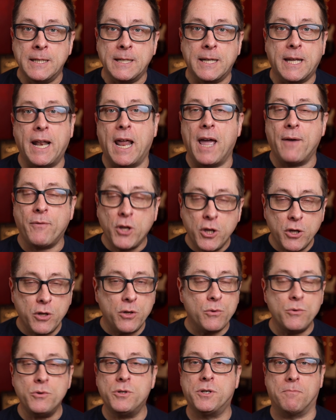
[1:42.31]
can have a
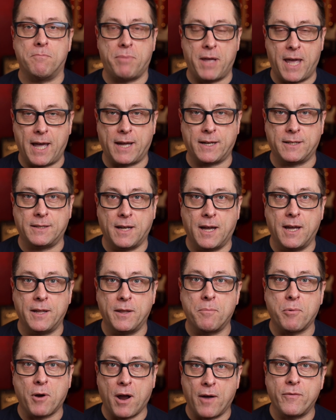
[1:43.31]
huge impact on
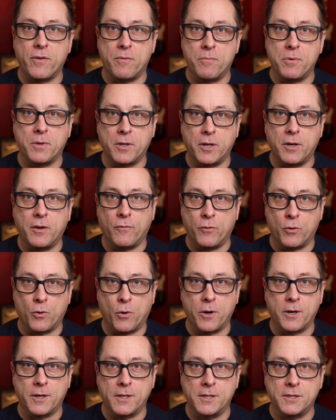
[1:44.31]
the profitability of your
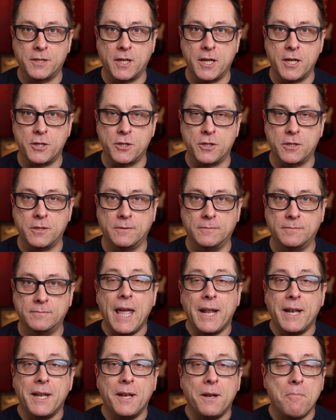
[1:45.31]
organization.
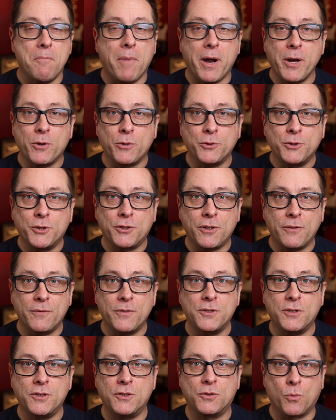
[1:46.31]
And in a
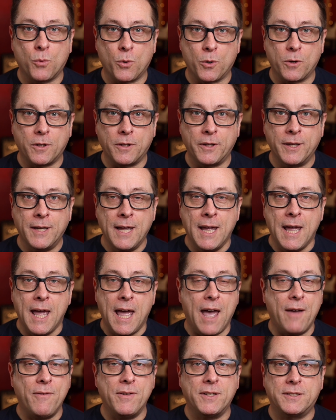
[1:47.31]
microservices world,
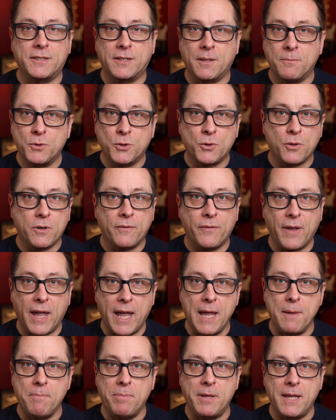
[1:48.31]
having some sort of
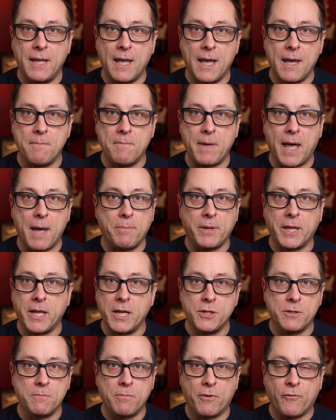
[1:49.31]
APM,
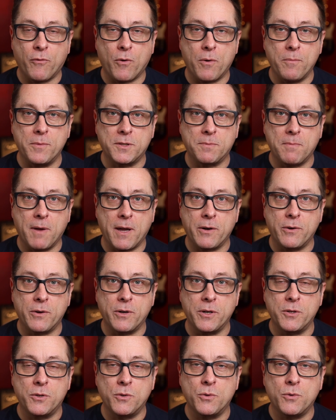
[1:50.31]
application performance
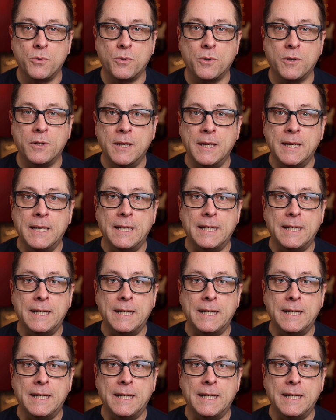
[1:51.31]
monitoring tool,